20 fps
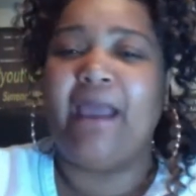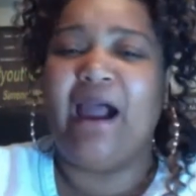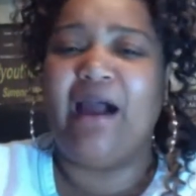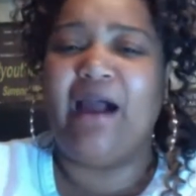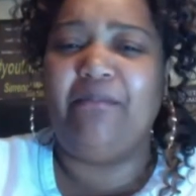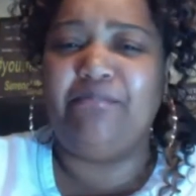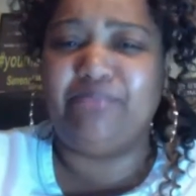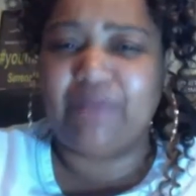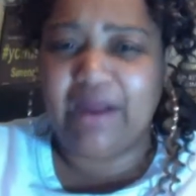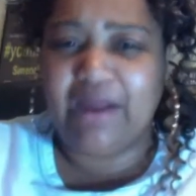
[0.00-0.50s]

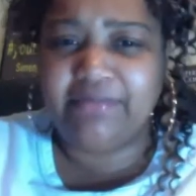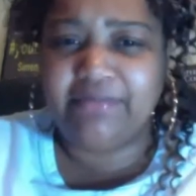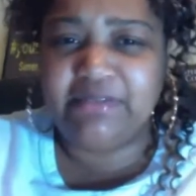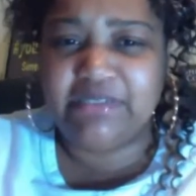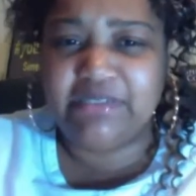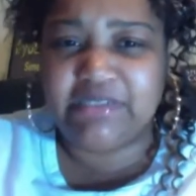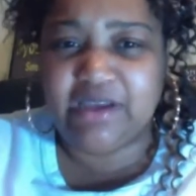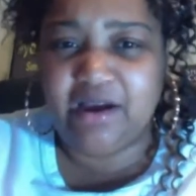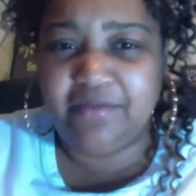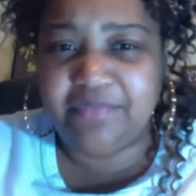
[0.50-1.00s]
I
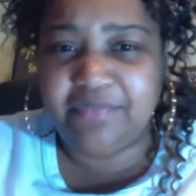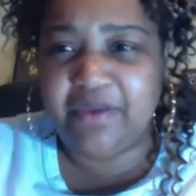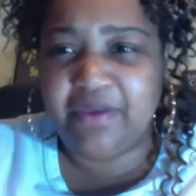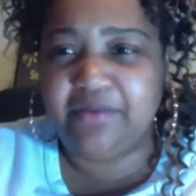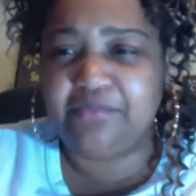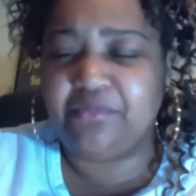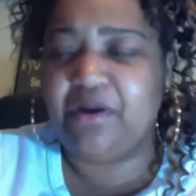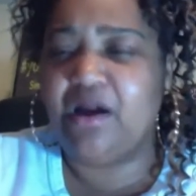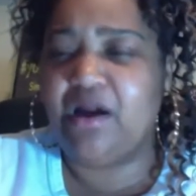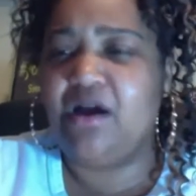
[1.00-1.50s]
probably taught
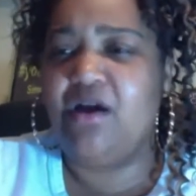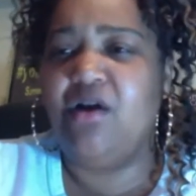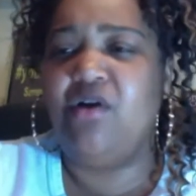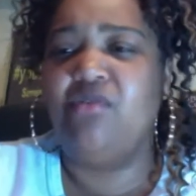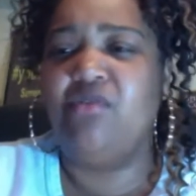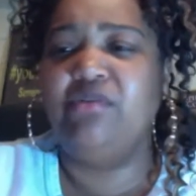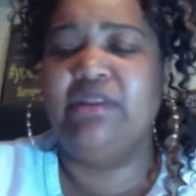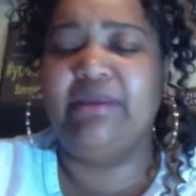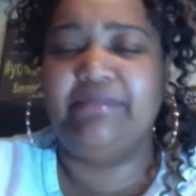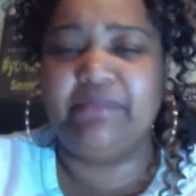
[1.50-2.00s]
that
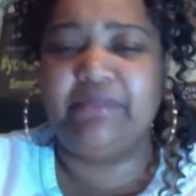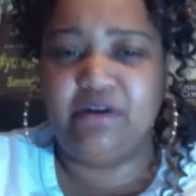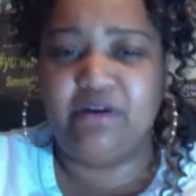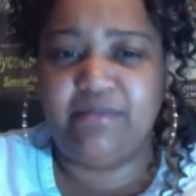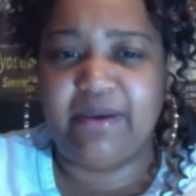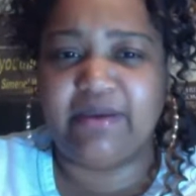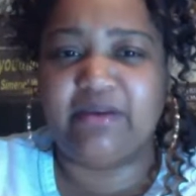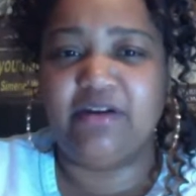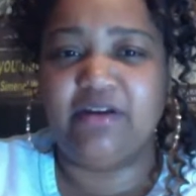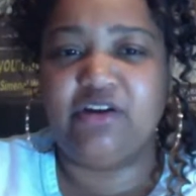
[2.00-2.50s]
wrong. Let me go
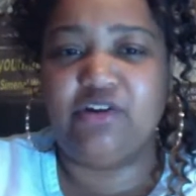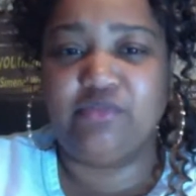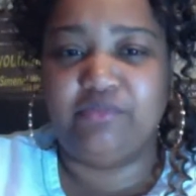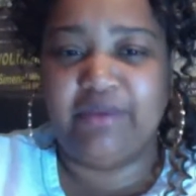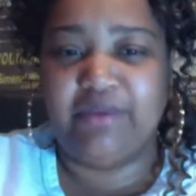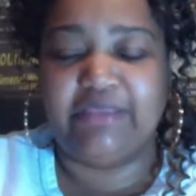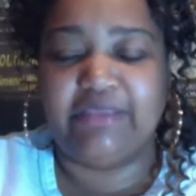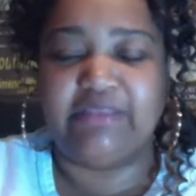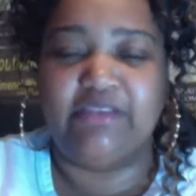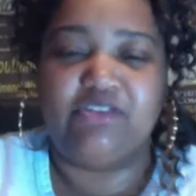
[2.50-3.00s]
back and
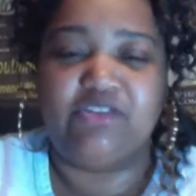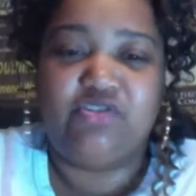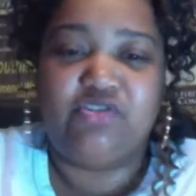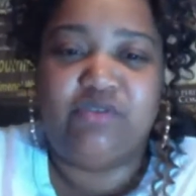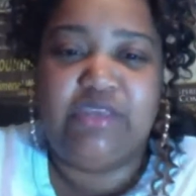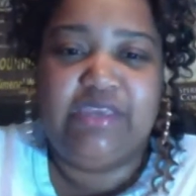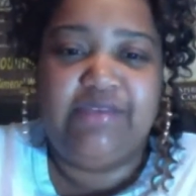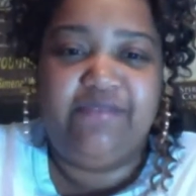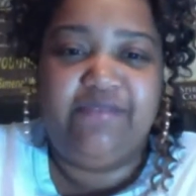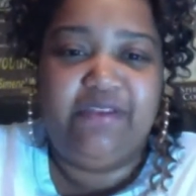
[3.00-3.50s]
correct this. So
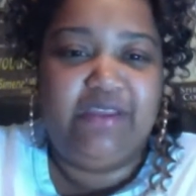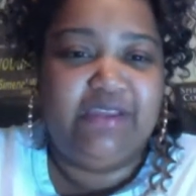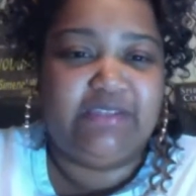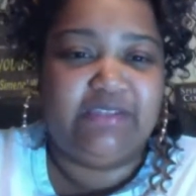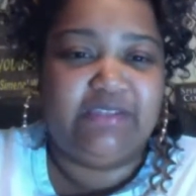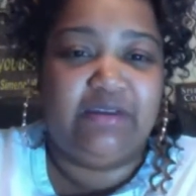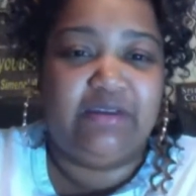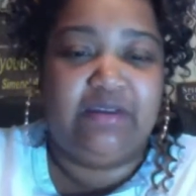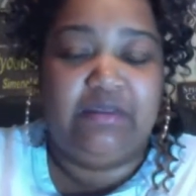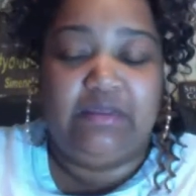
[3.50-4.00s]
even as a